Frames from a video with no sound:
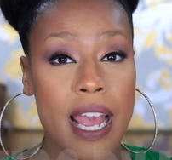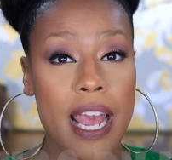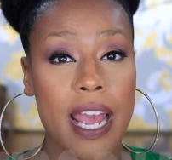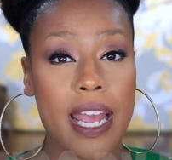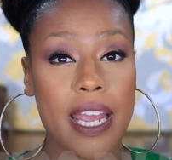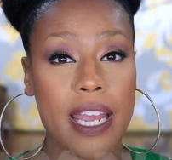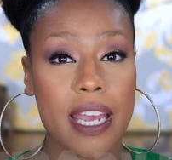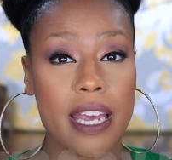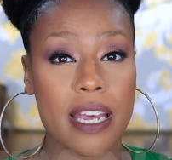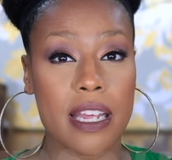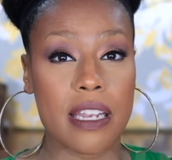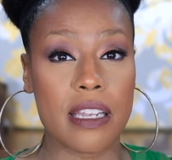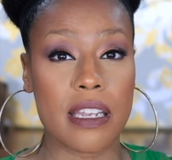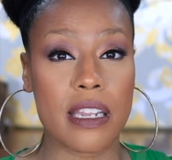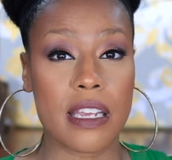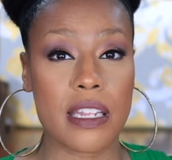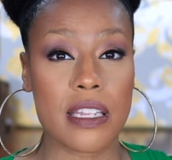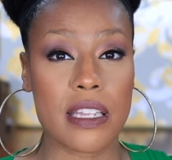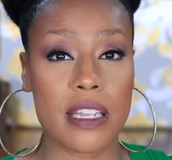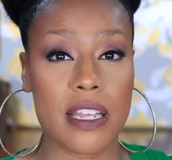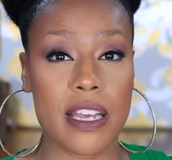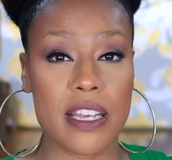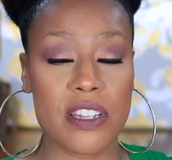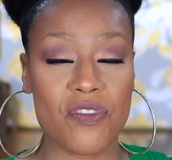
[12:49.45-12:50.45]

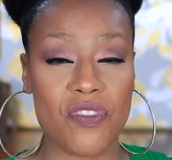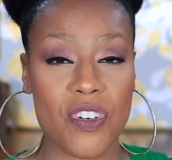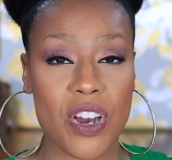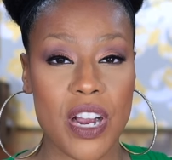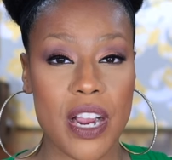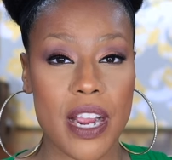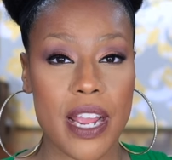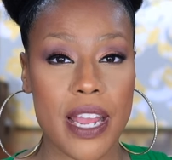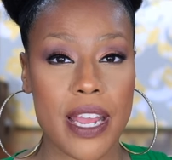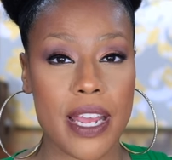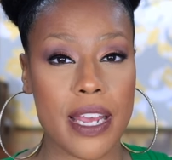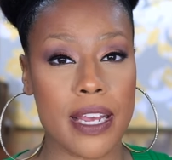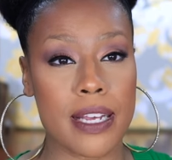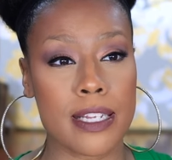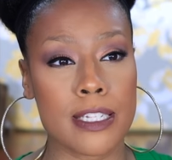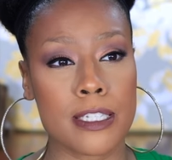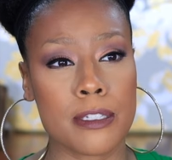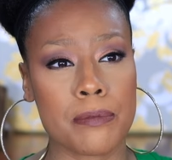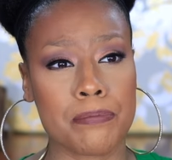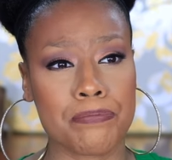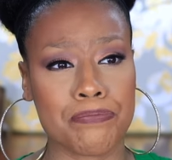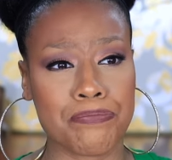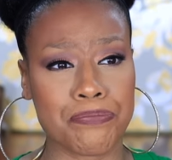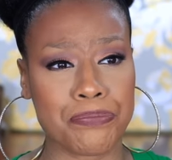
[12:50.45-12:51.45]
And as far
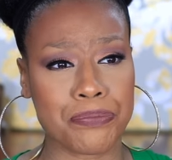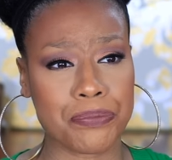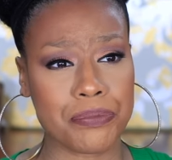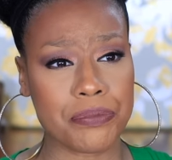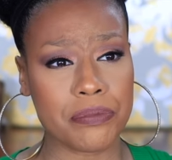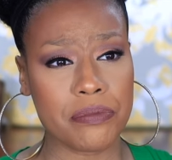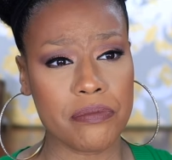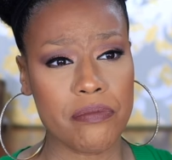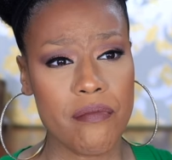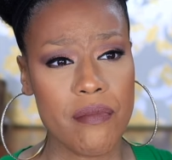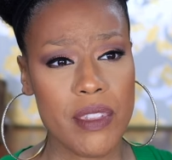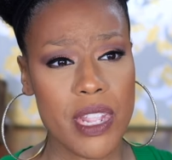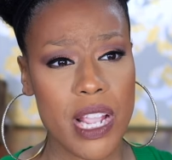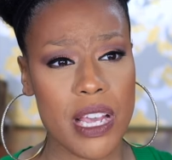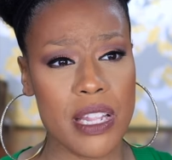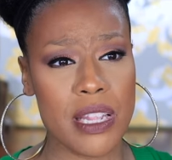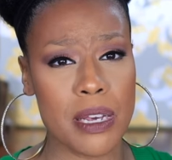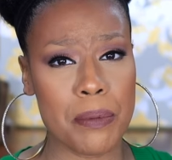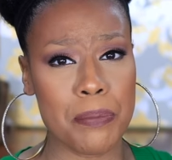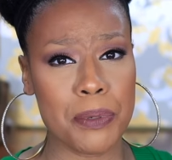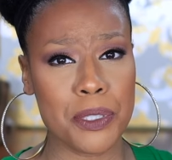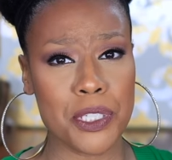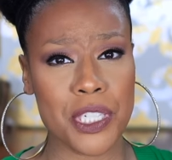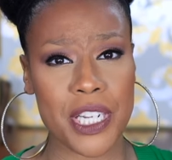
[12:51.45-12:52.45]
as
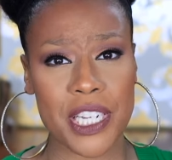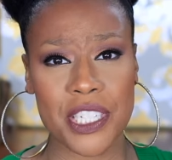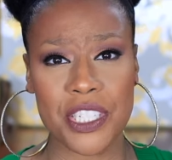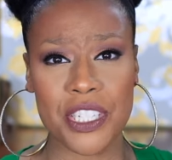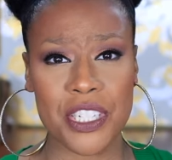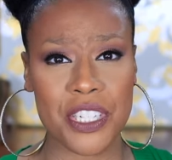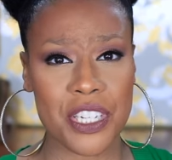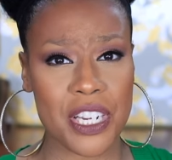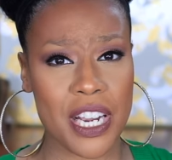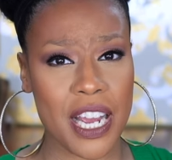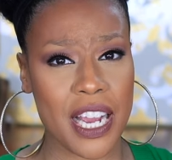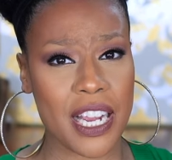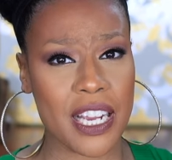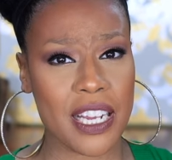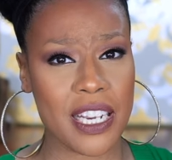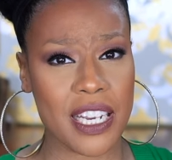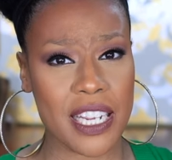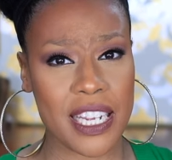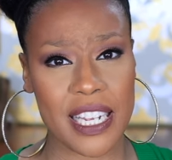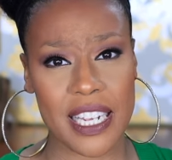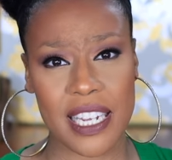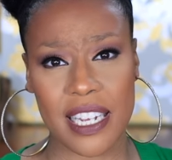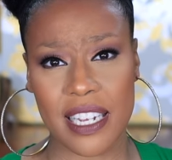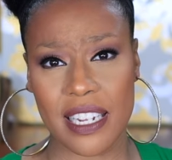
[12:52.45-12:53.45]
the projection, you're not going to
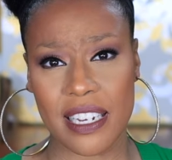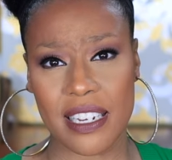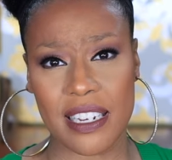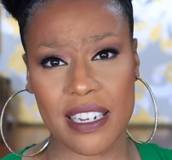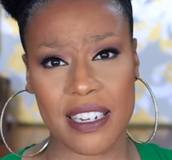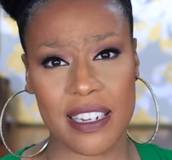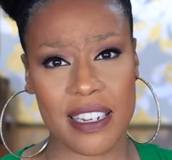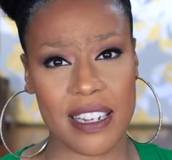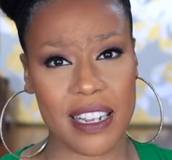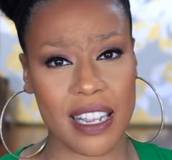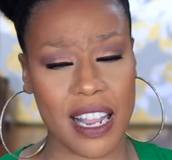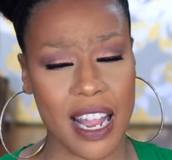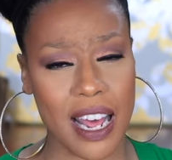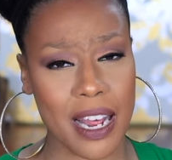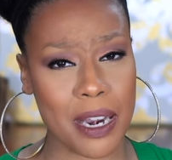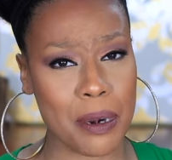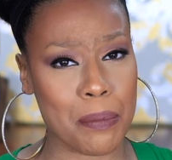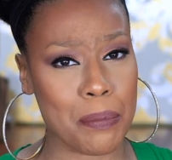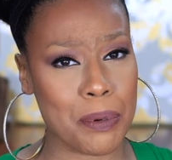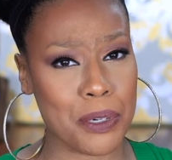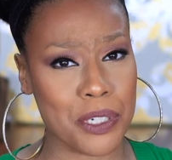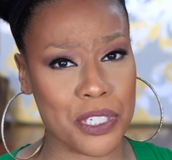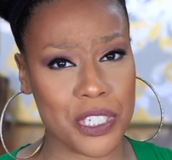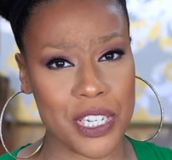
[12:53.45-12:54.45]
get a lot
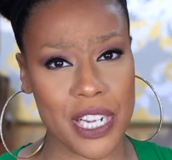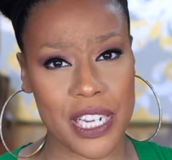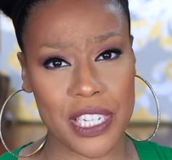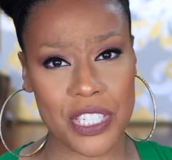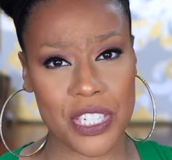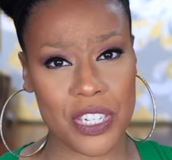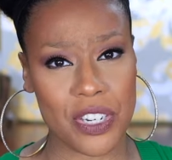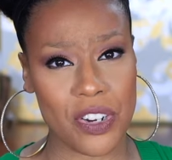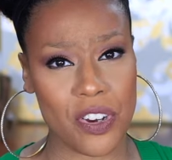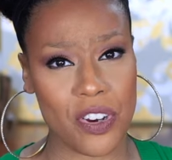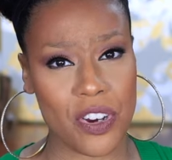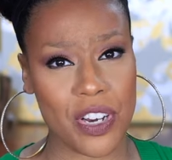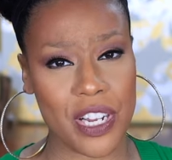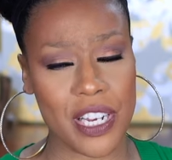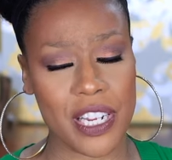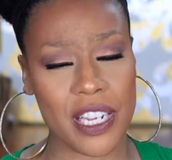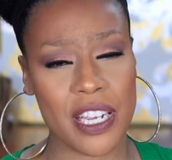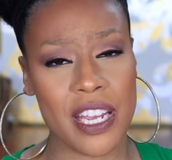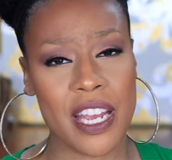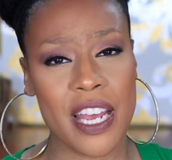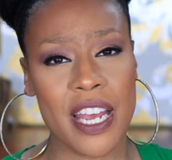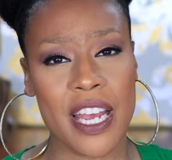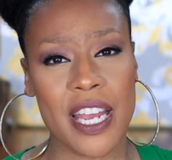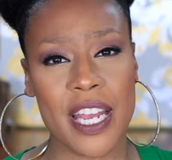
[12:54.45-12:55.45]
of projection on
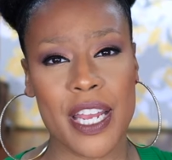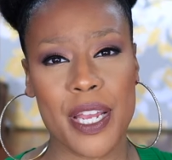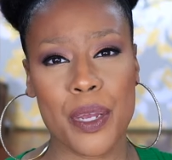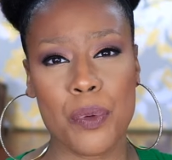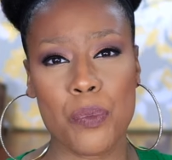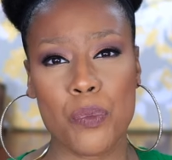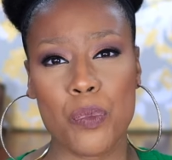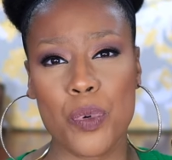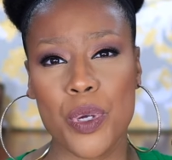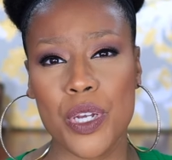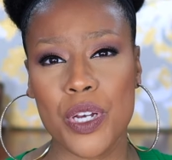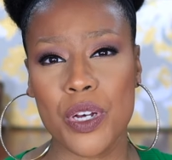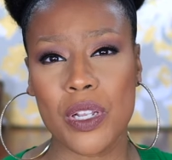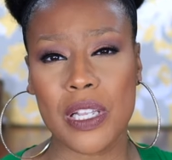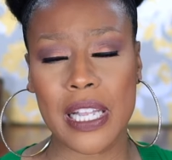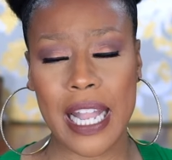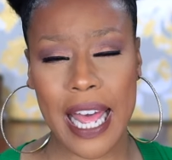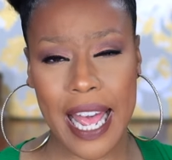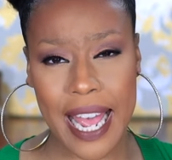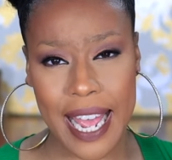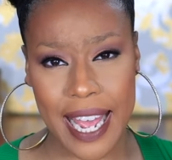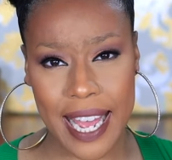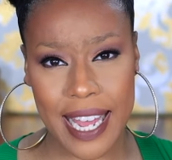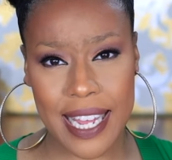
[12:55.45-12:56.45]
it. It will
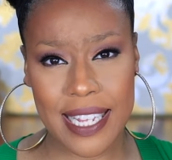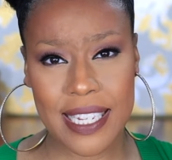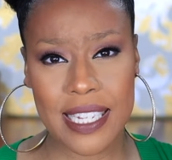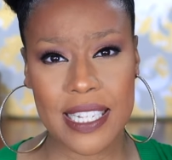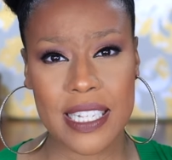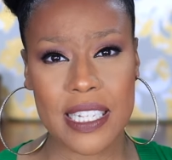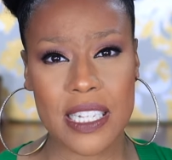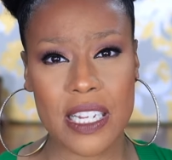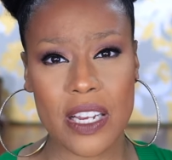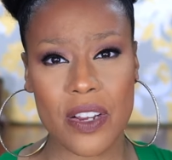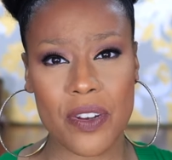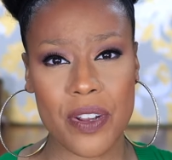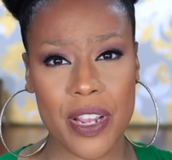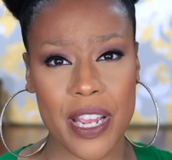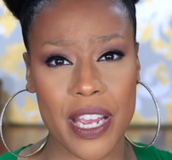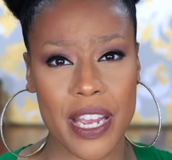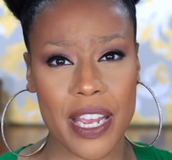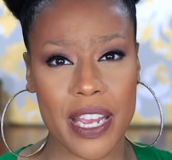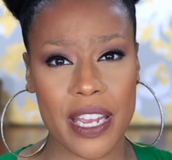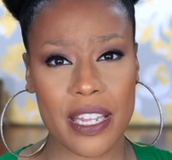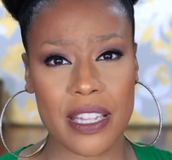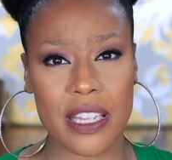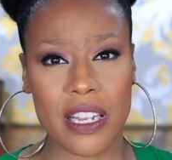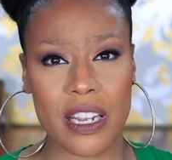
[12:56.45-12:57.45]
last,
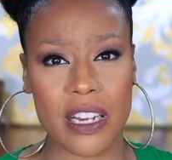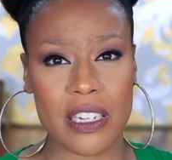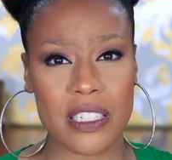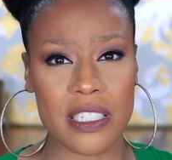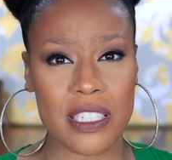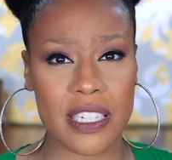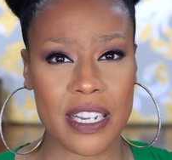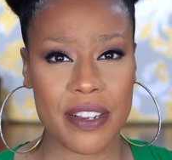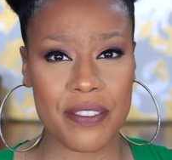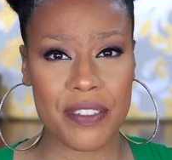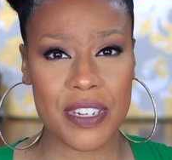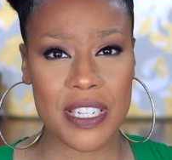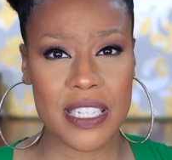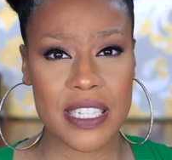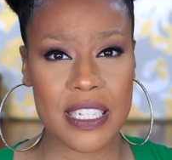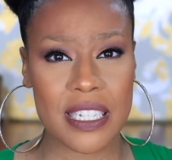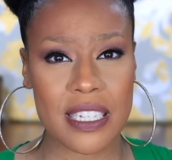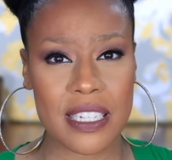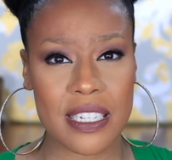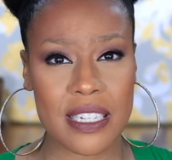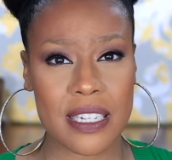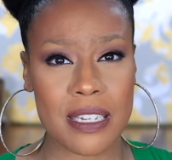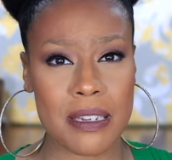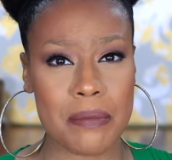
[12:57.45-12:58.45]
okay? The longevity is
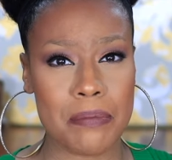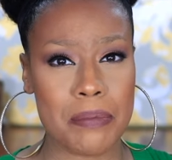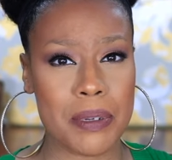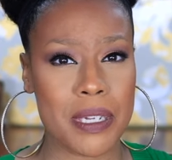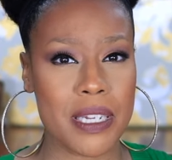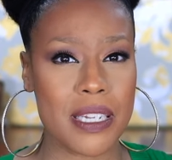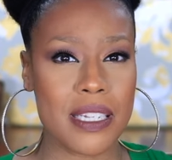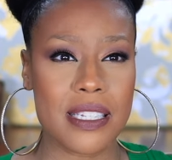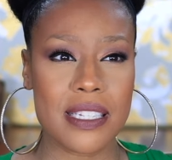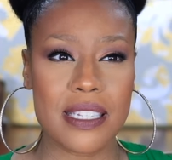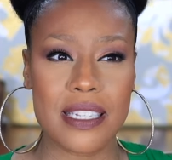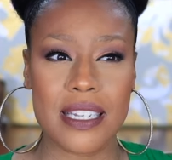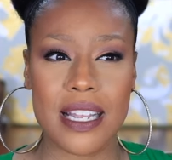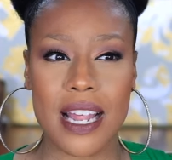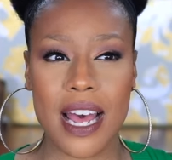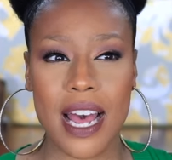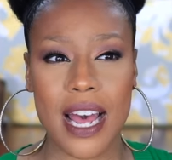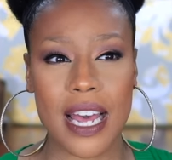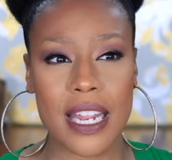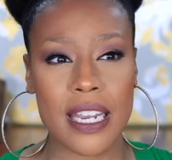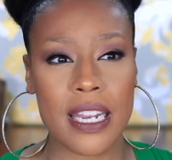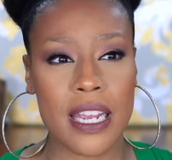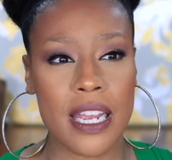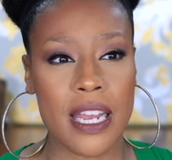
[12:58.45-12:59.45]
good, but it's
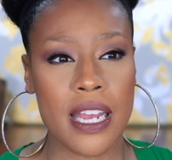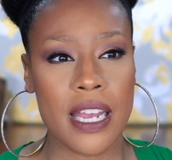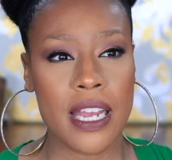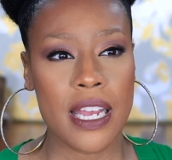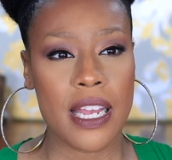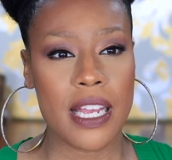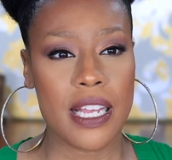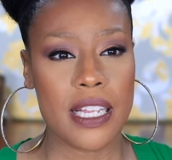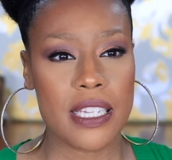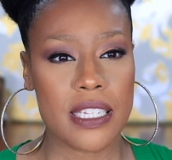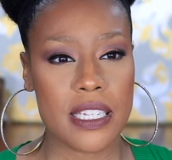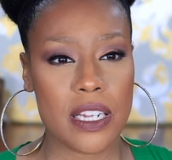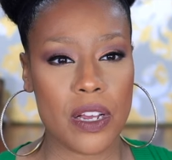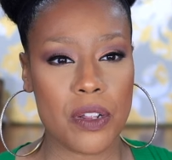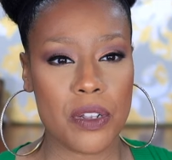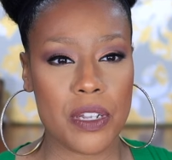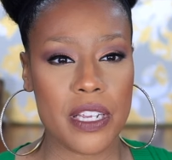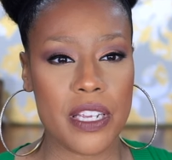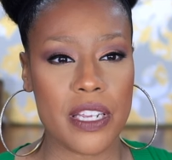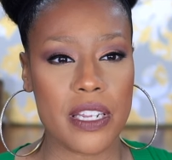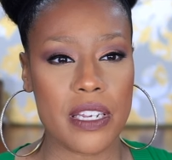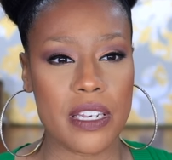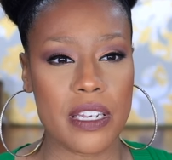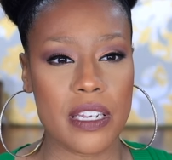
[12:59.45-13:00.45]
not, it's
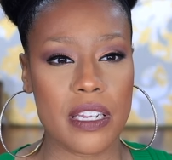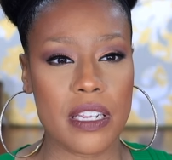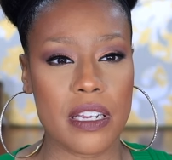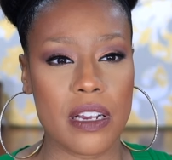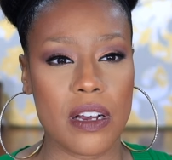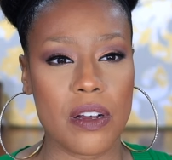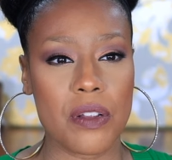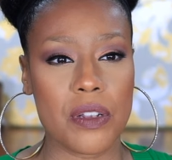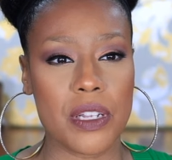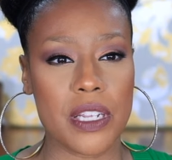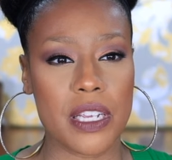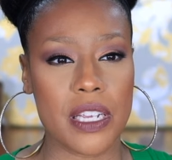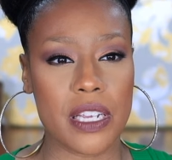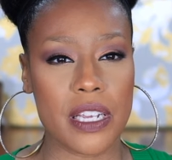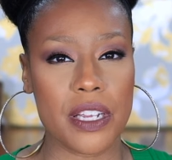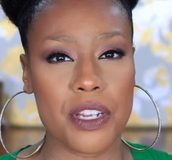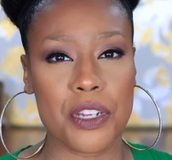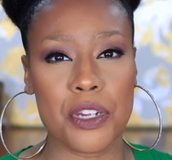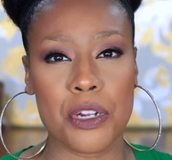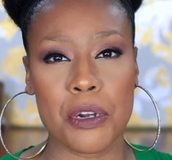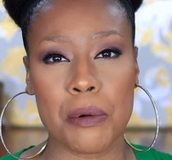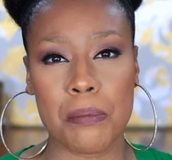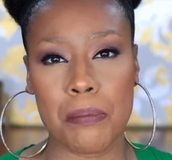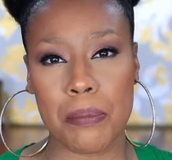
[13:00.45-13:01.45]
only
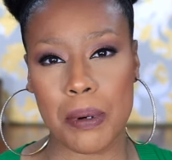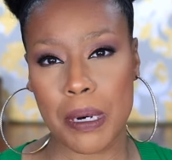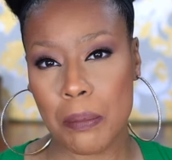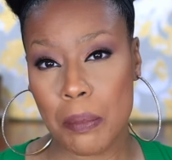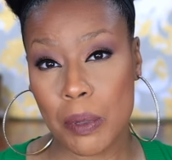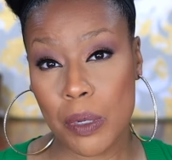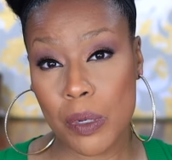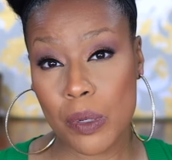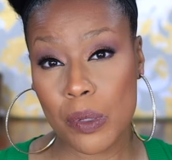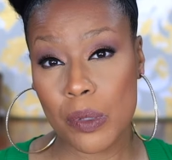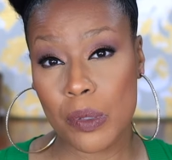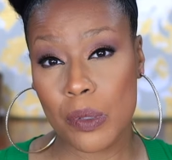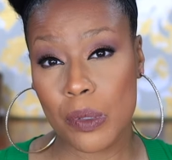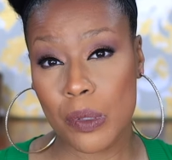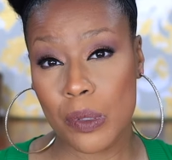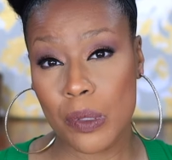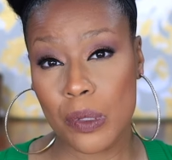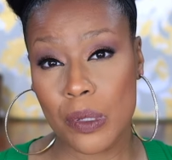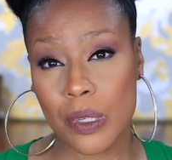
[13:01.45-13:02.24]
in your bubble.